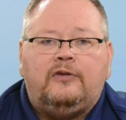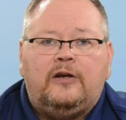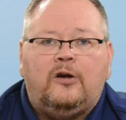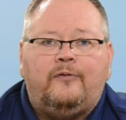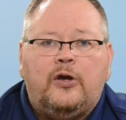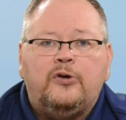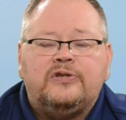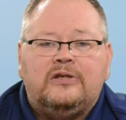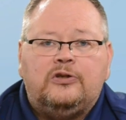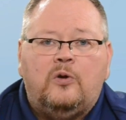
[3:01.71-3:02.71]
take care of others,
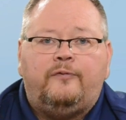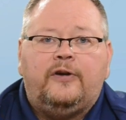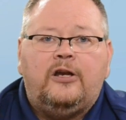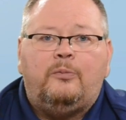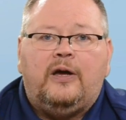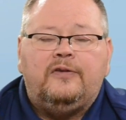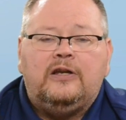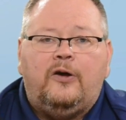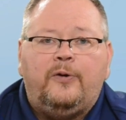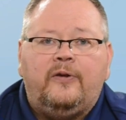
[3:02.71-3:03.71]
and don't forget about the
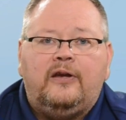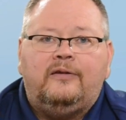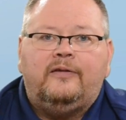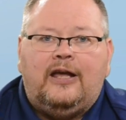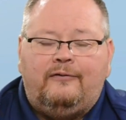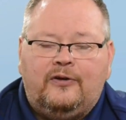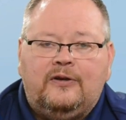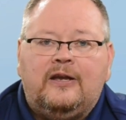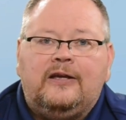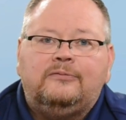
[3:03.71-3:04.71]
elderly. Have a
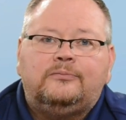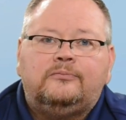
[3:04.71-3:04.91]
good night.